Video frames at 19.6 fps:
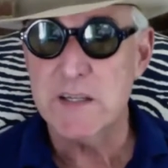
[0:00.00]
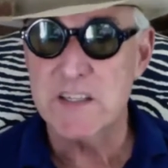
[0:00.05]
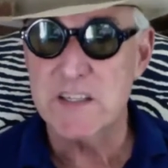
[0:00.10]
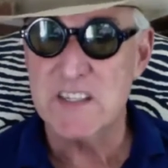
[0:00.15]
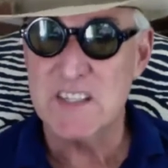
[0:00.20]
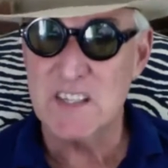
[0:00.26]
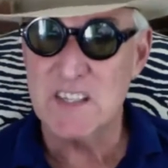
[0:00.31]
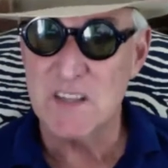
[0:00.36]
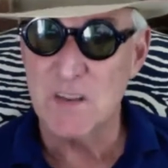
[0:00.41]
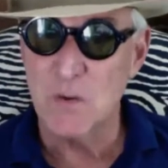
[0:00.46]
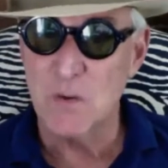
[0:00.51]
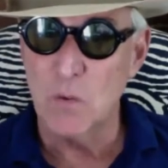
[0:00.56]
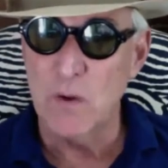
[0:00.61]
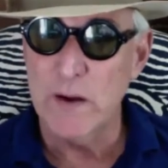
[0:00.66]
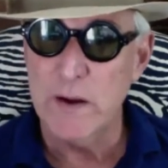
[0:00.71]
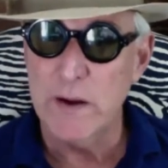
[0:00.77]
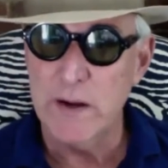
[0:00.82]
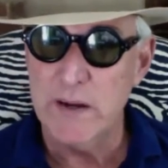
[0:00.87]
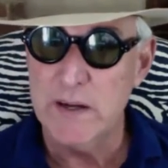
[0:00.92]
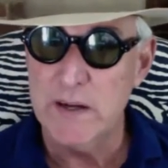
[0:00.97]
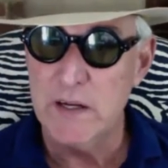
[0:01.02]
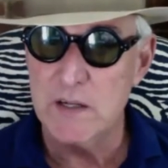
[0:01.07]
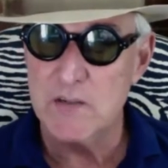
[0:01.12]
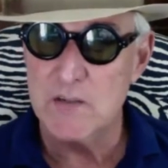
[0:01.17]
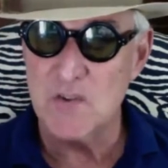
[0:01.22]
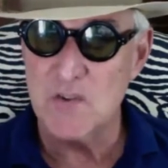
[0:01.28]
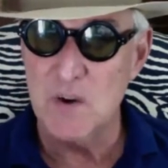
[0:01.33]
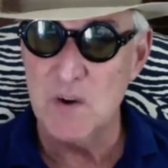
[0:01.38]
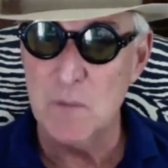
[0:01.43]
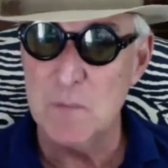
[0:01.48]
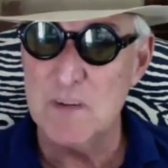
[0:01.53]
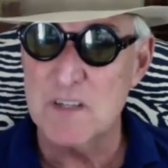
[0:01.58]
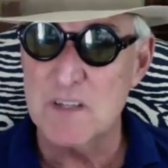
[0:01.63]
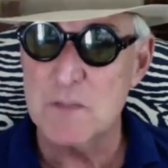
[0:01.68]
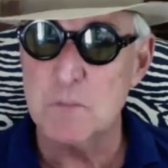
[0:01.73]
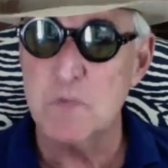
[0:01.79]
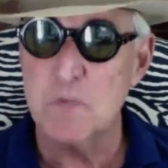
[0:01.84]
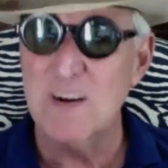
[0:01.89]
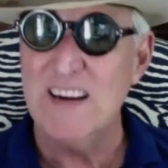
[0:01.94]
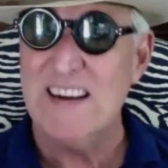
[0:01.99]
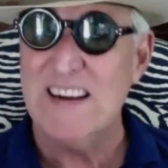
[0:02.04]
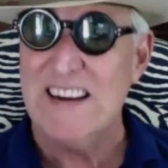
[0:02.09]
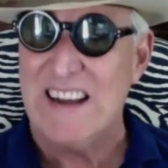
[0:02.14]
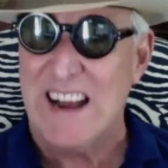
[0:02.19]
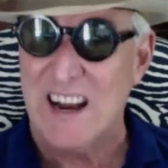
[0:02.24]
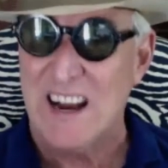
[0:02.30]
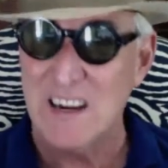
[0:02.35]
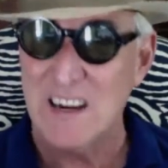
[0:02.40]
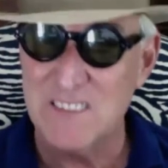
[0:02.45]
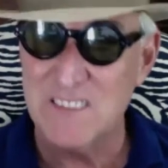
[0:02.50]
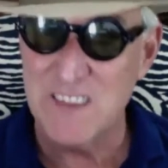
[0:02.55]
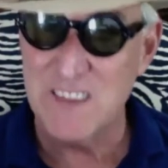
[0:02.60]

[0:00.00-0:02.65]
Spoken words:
is the way Trump is breaking out